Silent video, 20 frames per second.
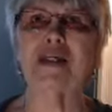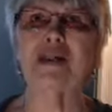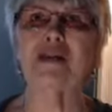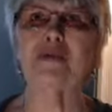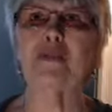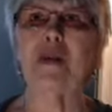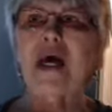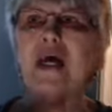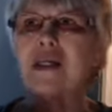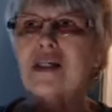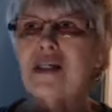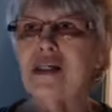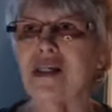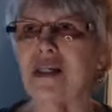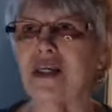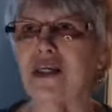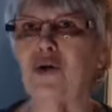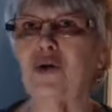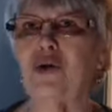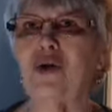back into the
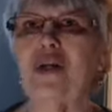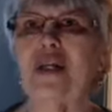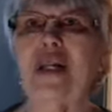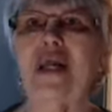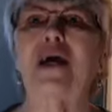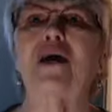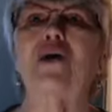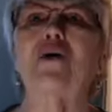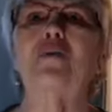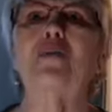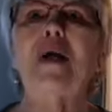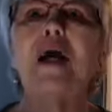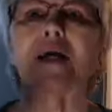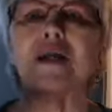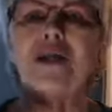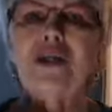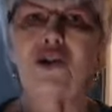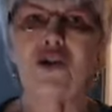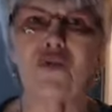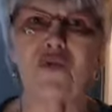here and now, back
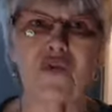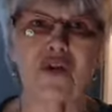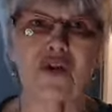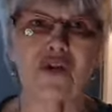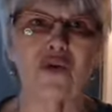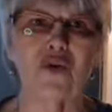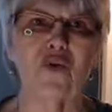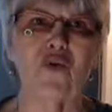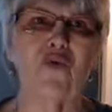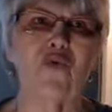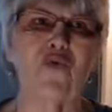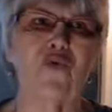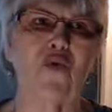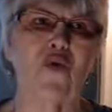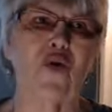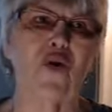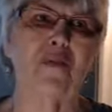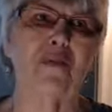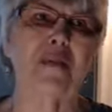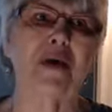into your physical
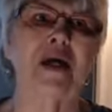form,